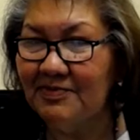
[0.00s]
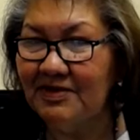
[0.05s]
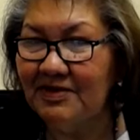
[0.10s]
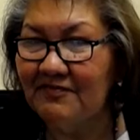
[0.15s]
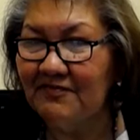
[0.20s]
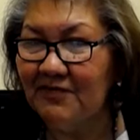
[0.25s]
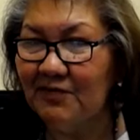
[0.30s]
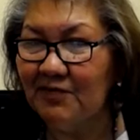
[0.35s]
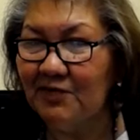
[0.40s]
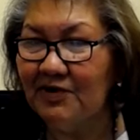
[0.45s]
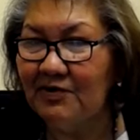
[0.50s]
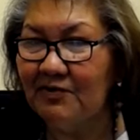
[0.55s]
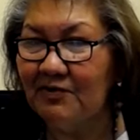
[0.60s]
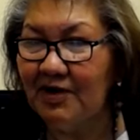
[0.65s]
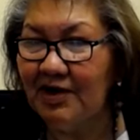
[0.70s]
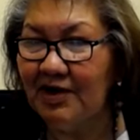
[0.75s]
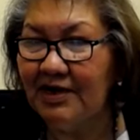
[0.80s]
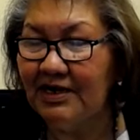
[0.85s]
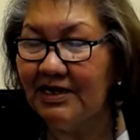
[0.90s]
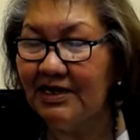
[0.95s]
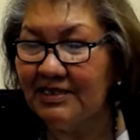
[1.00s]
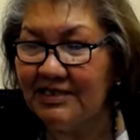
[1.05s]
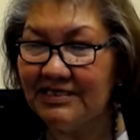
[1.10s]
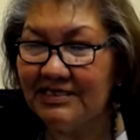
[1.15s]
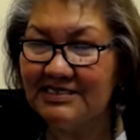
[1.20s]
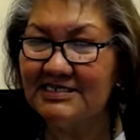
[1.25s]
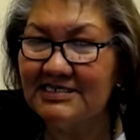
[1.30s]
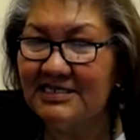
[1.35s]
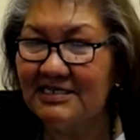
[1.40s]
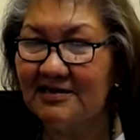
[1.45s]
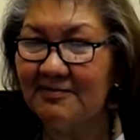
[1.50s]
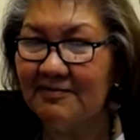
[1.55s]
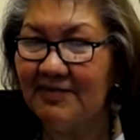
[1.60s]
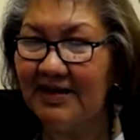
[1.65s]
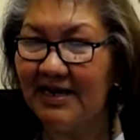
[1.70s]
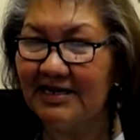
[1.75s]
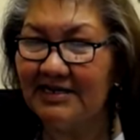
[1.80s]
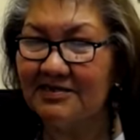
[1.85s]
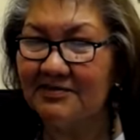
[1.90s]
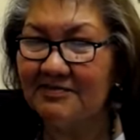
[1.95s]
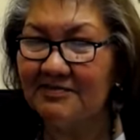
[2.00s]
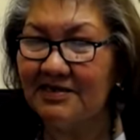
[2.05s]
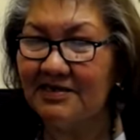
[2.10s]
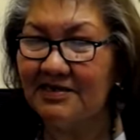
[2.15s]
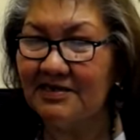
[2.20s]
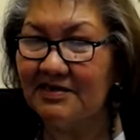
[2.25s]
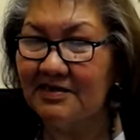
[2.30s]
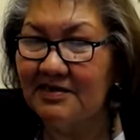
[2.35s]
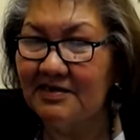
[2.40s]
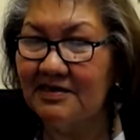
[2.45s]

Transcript: bit of a rewrite and then send it back to me